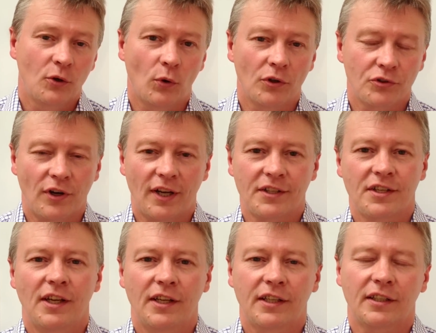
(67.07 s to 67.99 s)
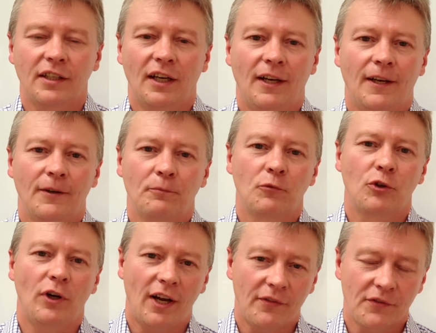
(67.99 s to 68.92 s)
quadratic um,
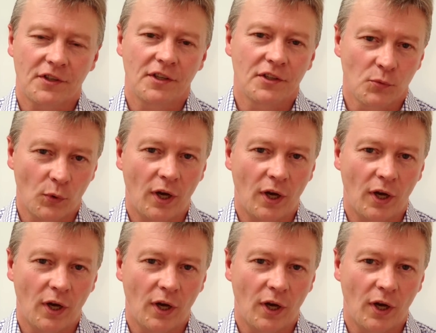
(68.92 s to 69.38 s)
graphs as